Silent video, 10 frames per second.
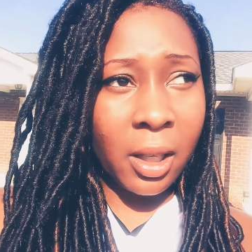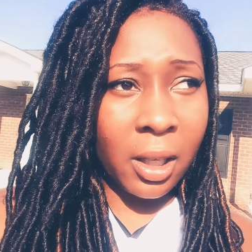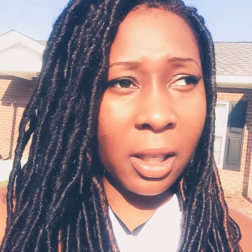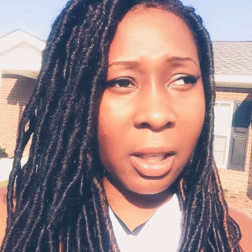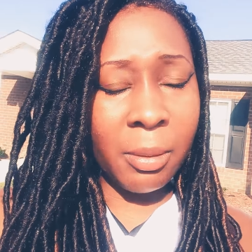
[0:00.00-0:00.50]

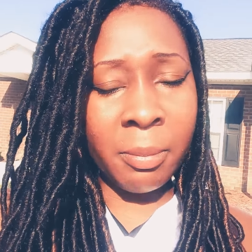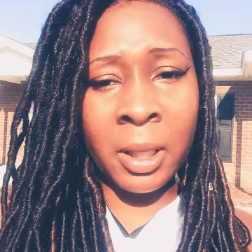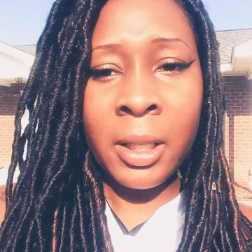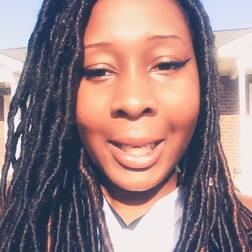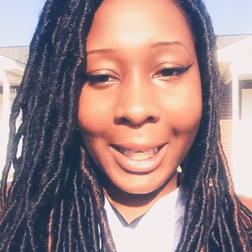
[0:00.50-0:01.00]
um
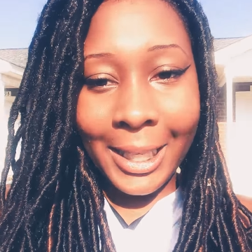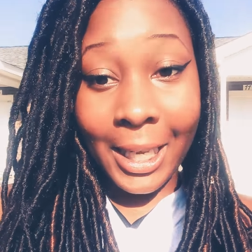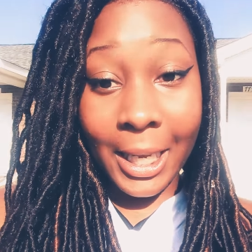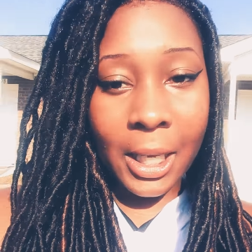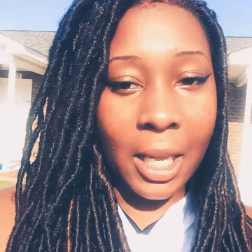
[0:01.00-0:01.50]

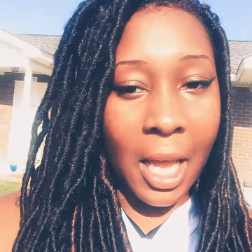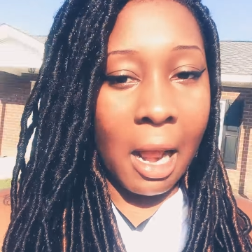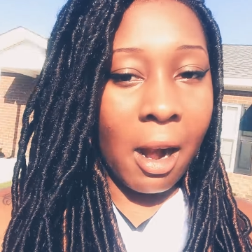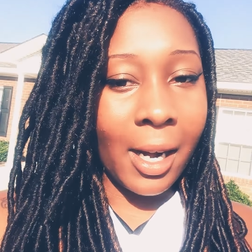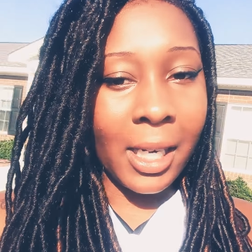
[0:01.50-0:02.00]
yeah,
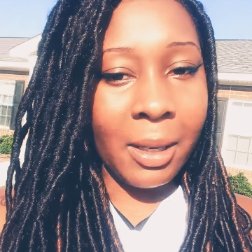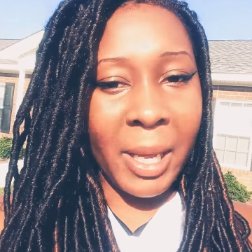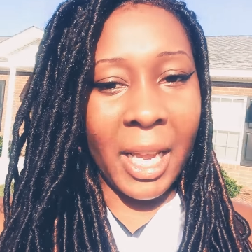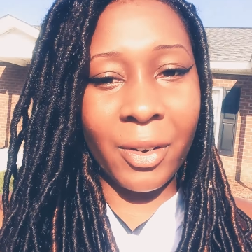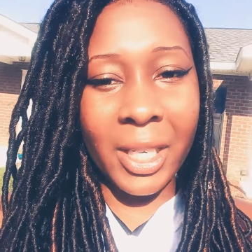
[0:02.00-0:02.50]
I already
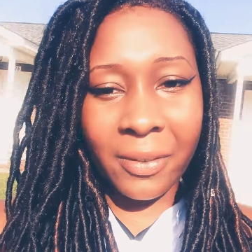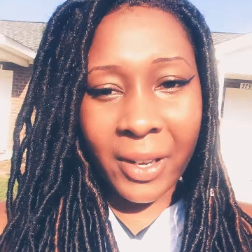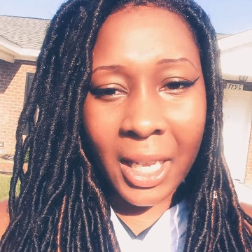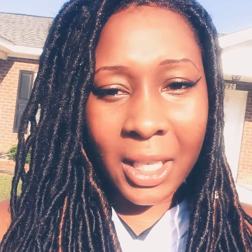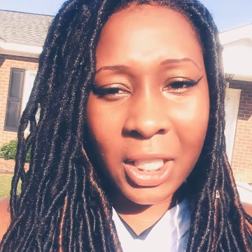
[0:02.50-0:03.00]
made
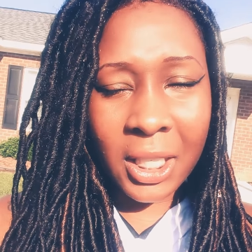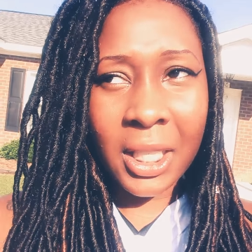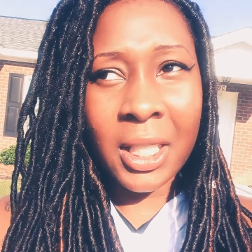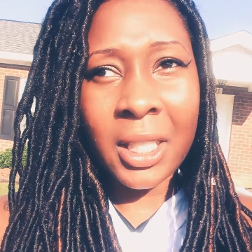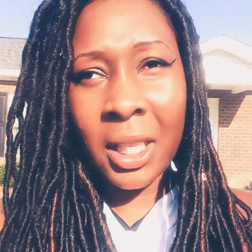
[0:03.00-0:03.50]

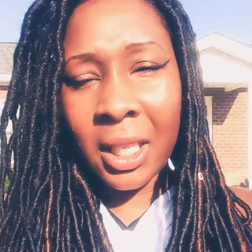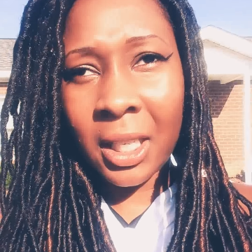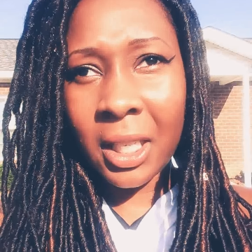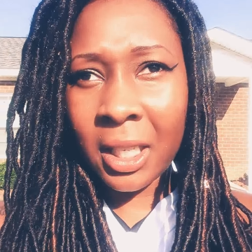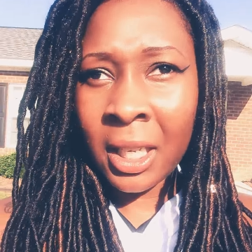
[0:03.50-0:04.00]
reservations
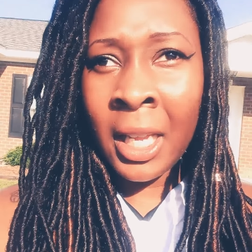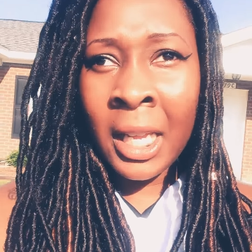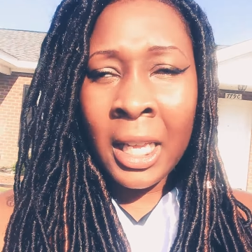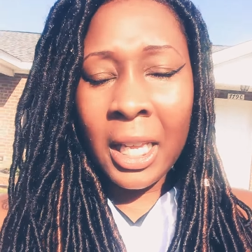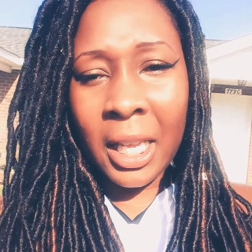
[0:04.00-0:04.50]

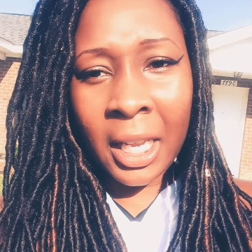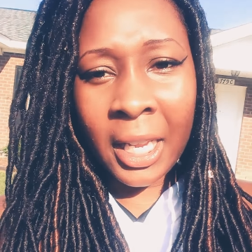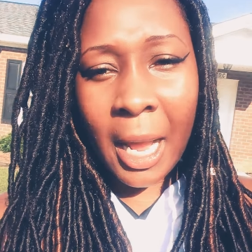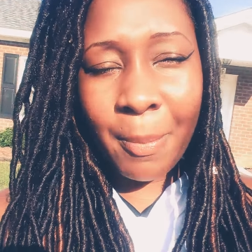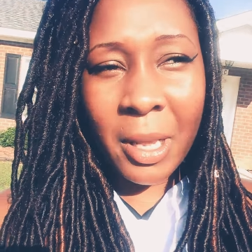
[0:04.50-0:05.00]

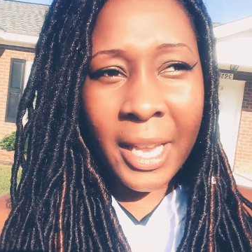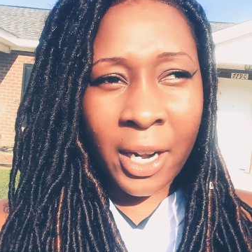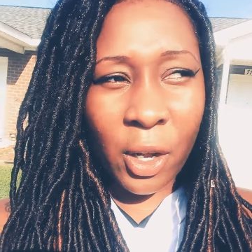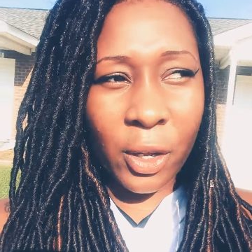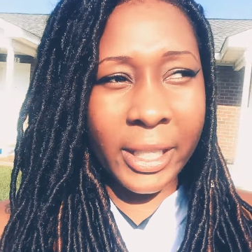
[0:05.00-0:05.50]
and I
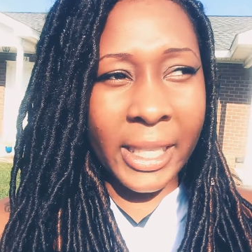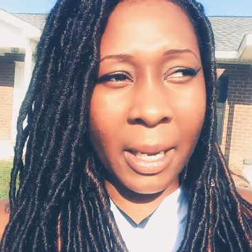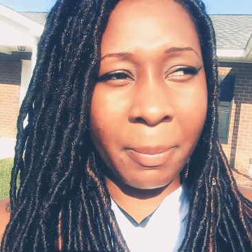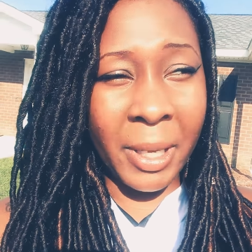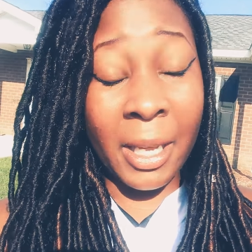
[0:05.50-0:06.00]
plan on
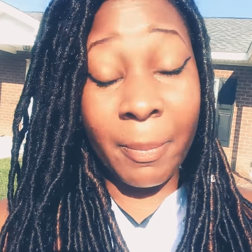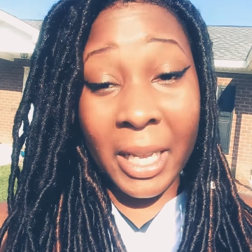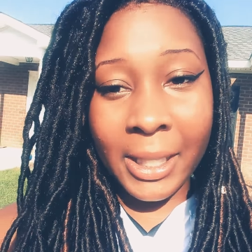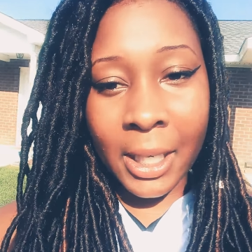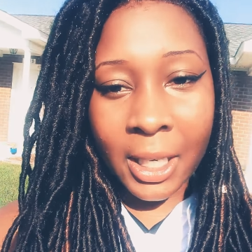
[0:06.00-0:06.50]
stay. Me and
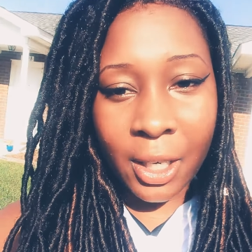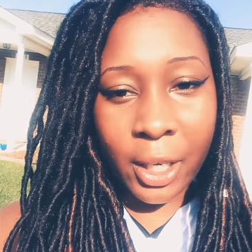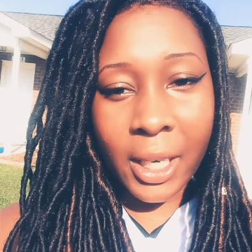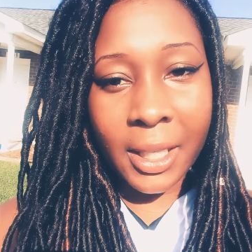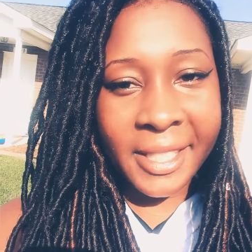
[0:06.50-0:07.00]
my son are
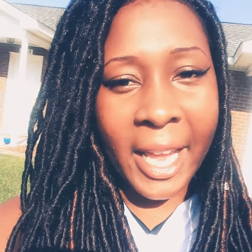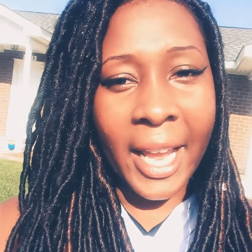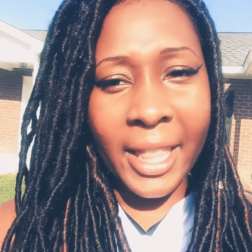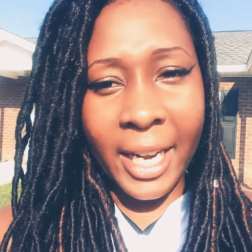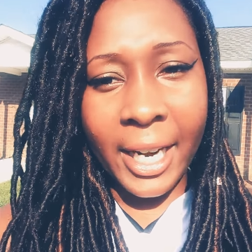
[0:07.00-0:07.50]
gonna
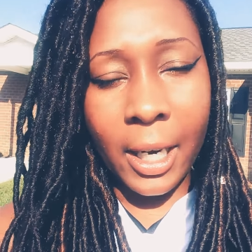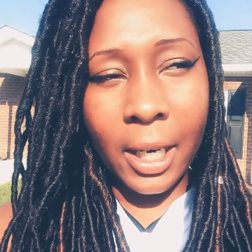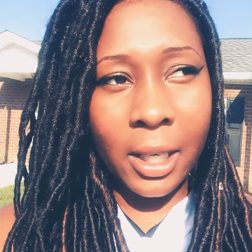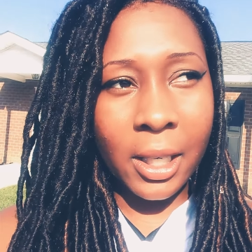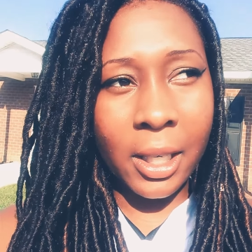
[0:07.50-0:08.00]
stay there